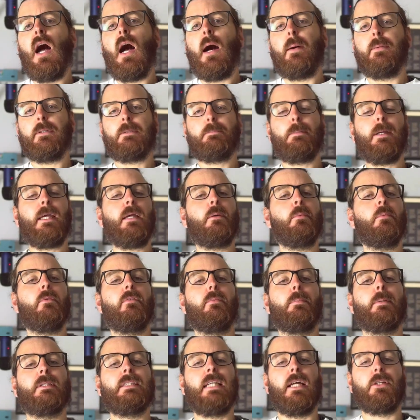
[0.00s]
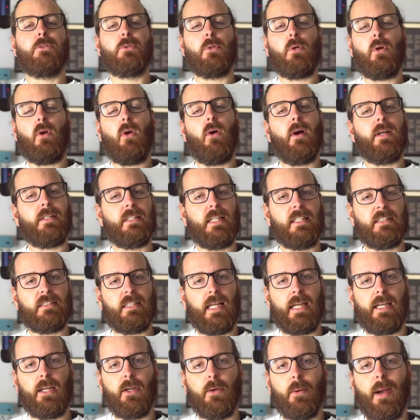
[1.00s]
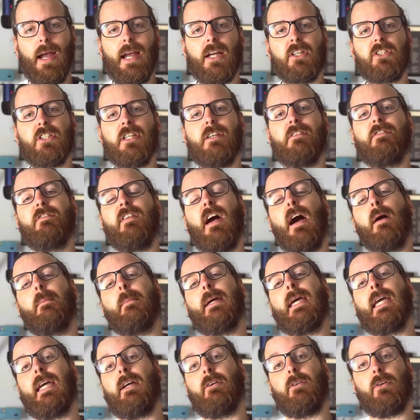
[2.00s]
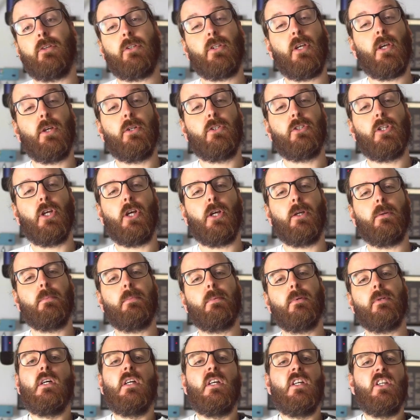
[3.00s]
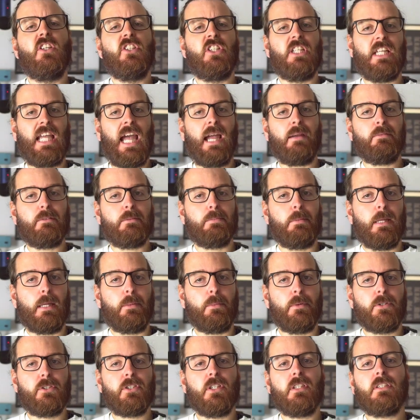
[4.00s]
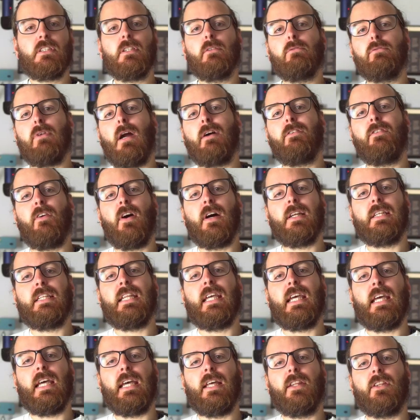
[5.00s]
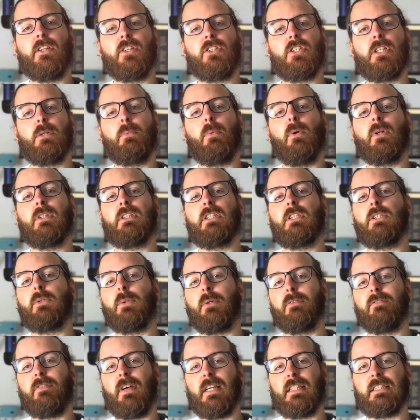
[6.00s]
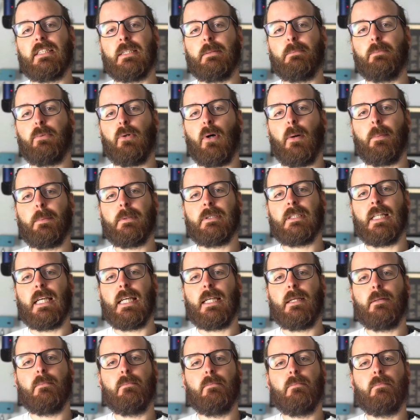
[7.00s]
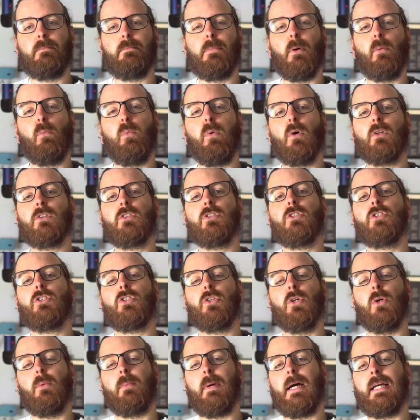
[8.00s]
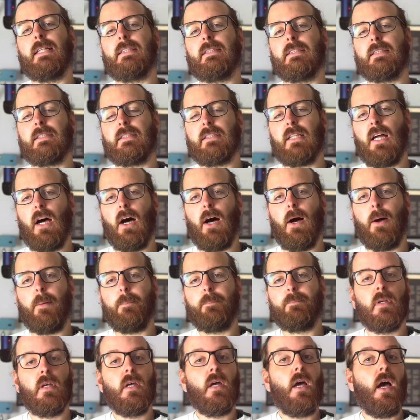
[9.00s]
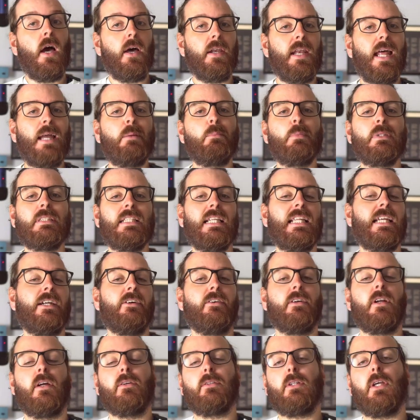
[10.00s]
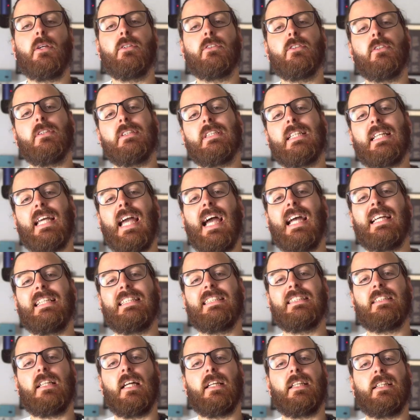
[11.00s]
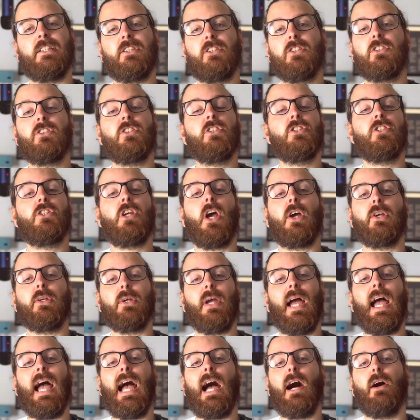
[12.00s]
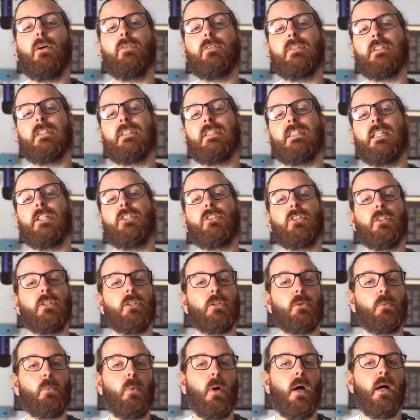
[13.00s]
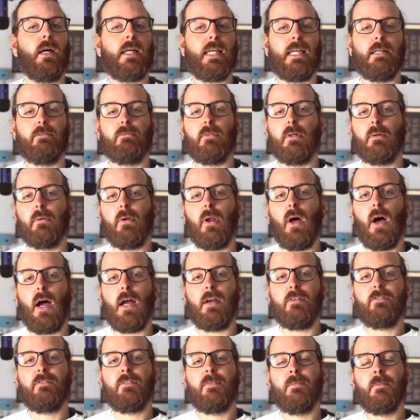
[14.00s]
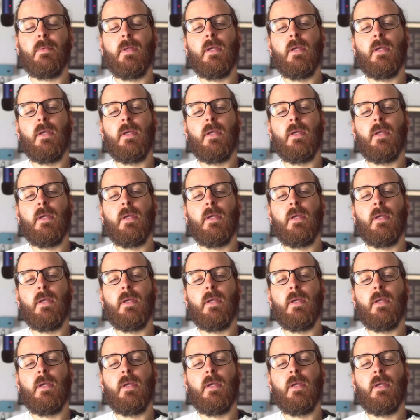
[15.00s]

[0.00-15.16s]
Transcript: Was speaking with a potential client yesterday who actually found me here on YouTube. She came to me with just a rough idea that she wanted to invest in property, but wasn't sure where to start. Her name was Leah, and I use her as a case study just to show you how decisions work in real life.